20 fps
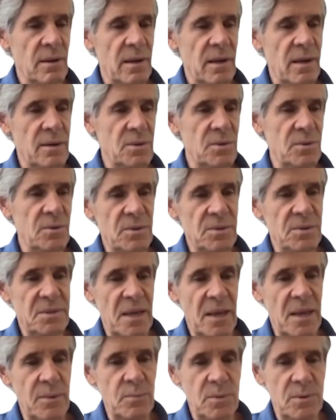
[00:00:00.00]
and do the
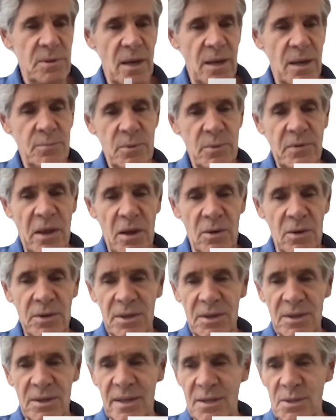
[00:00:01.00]
same type of
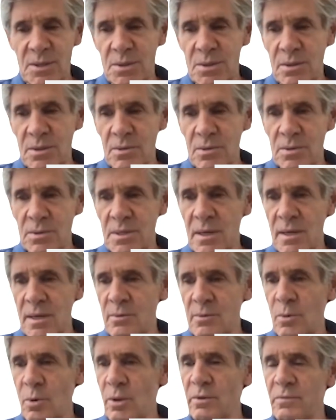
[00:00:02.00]
calculation, you're
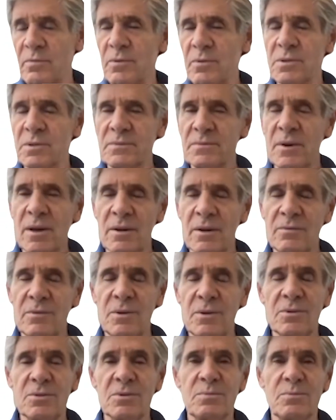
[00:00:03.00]
saying, well, the first five
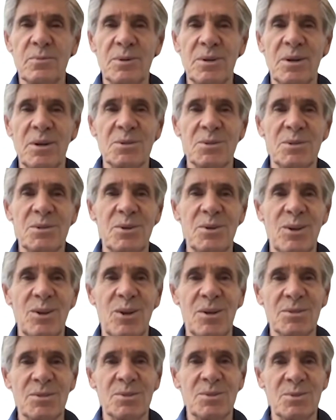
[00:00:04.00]
years of production out of
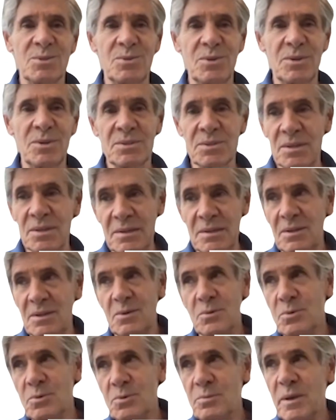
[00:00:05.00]
Los Azules
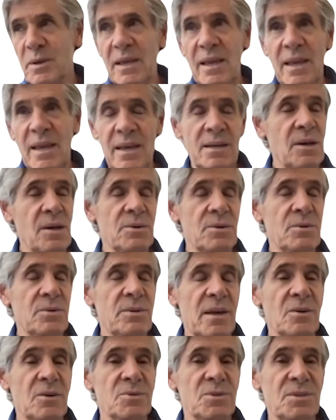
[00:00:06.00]
will be eight
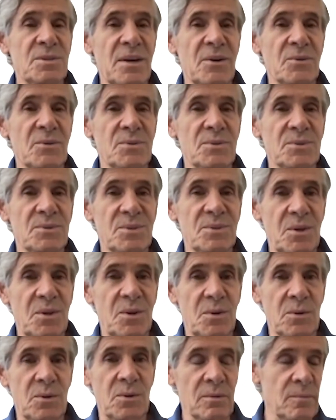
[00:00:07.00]
hundred thousand ounces a
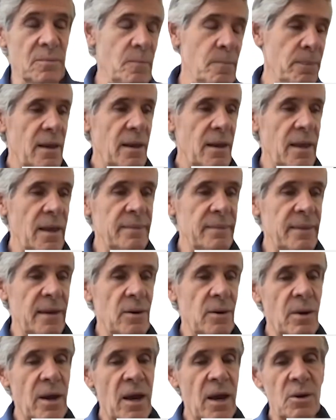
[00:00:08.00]
year. And
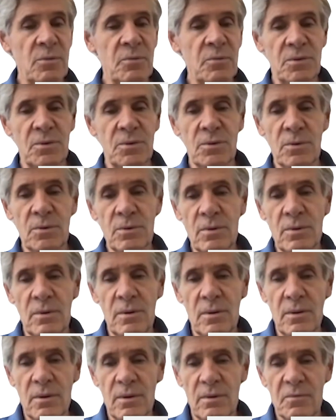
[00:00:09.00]
thereafter,
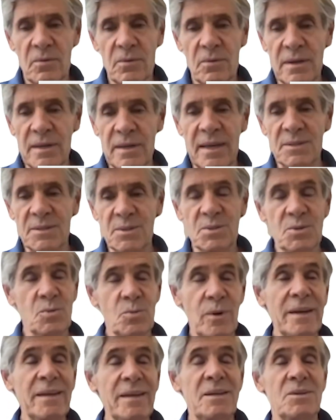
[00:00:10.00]
for the next
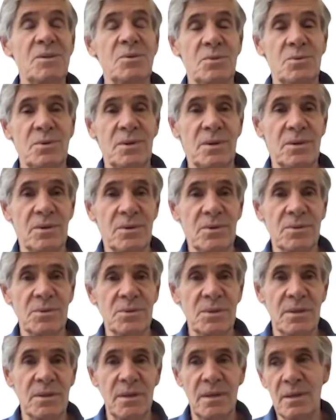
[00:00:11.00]
twenty-two
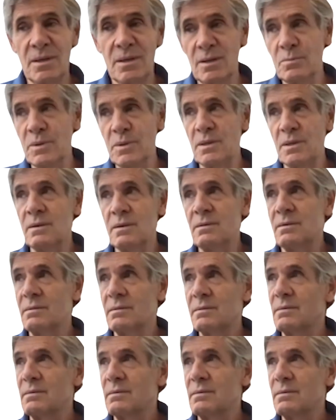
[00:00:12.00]
years, it'll be